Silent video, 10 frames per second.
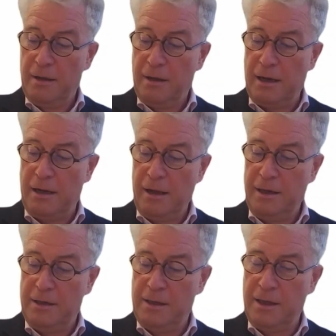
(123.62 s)
I
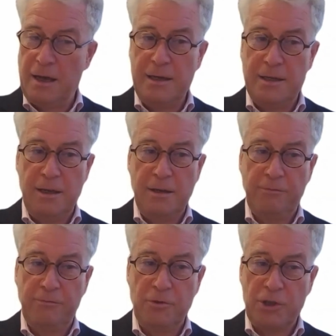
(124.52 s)
liked the idea
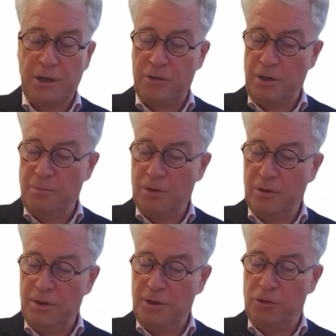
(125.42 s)
from Chandrima
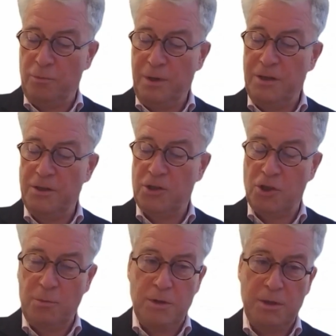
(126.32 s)
that this should be
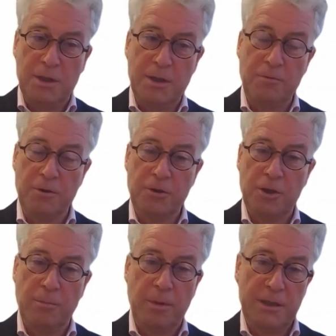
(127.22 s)
distributed
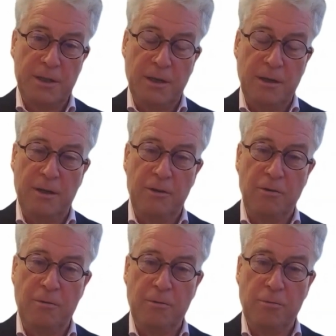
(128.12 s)
ownership. I certainly
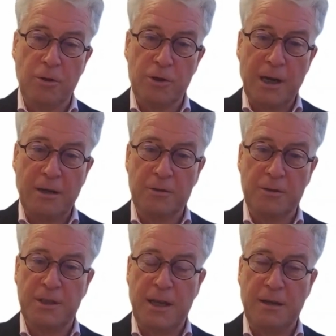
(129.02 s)
agree with what
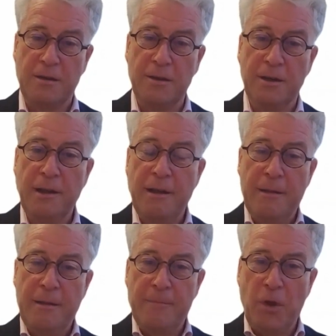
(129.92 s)
Dragos said, that
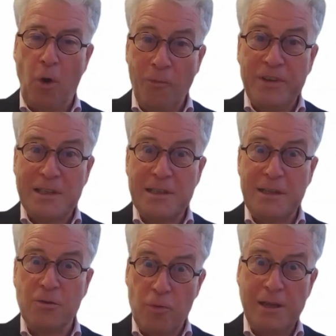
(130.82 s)
obviously
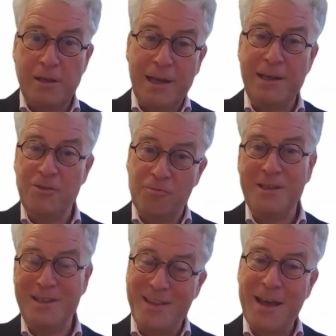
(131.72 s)
the regulator
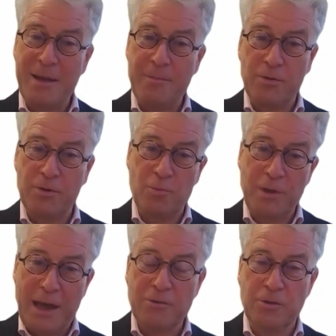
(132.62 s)
is there, because
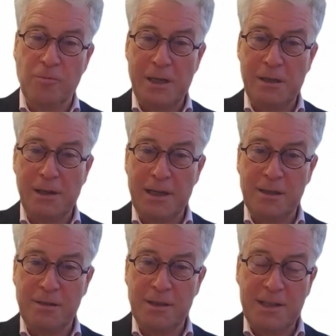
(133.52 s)
without a
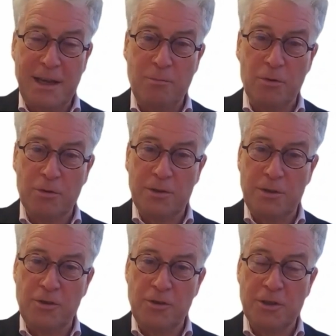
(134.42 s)
regulator, the sandbox
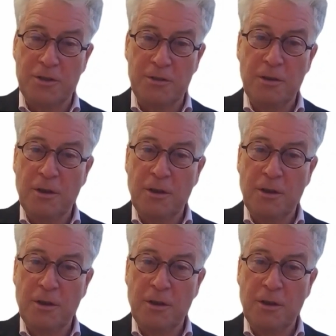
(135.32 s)
is just a